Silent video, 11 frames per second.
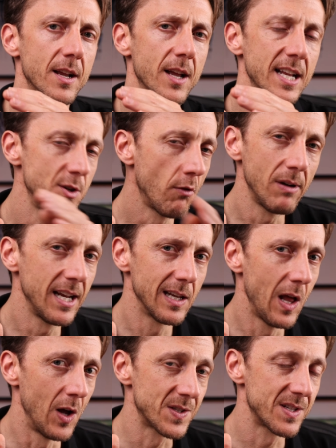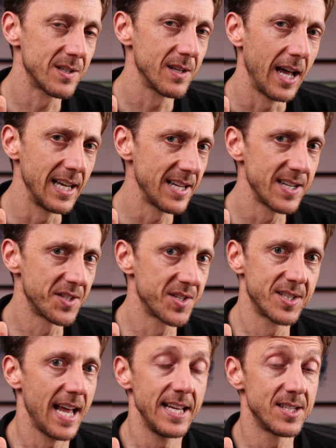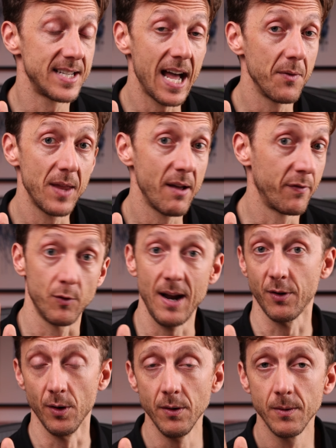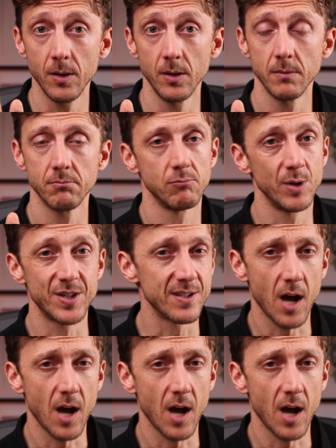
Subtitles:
it's not really a loss unless it stays down there forever, which is